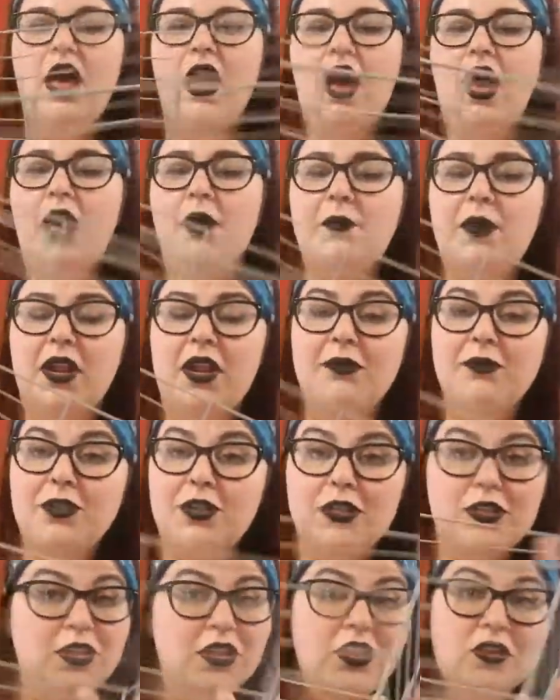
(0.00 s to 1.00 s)
And I'm
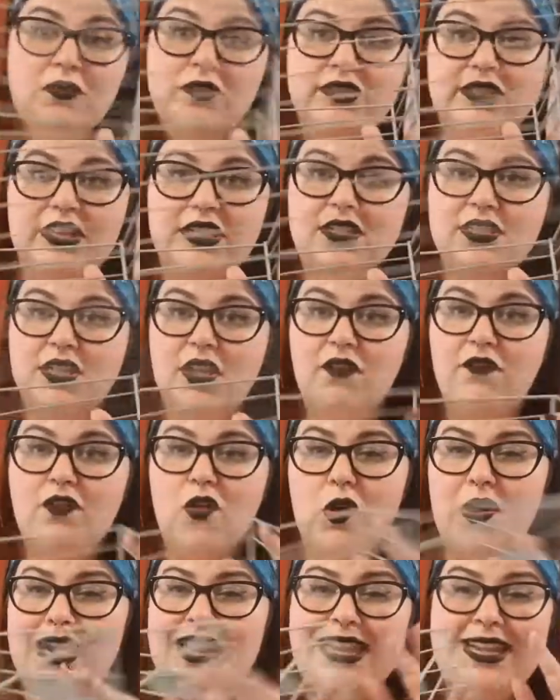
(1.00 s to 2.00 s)
gonna use this
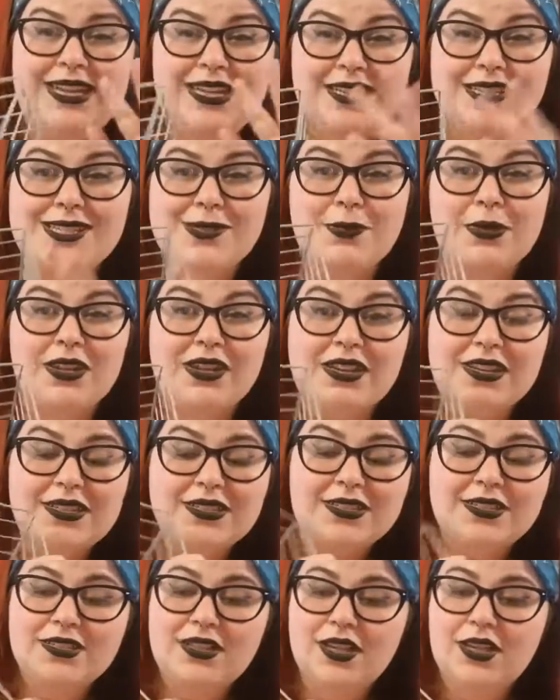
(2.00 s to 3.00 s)
for cleaning
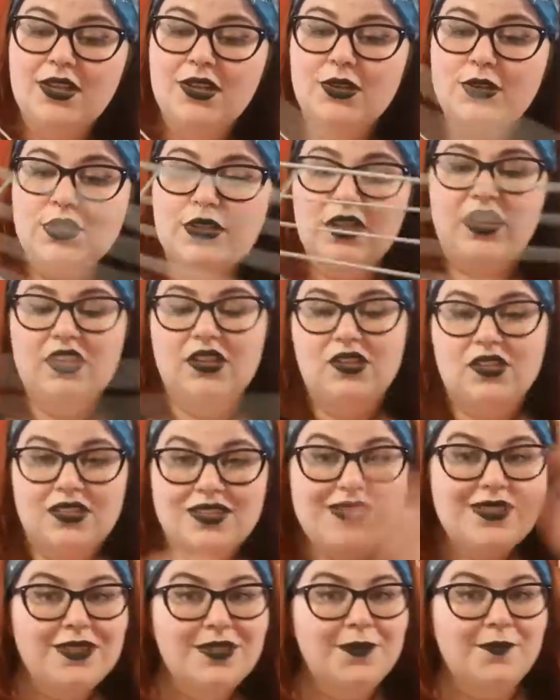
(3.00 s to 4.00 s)
supplies, so I can just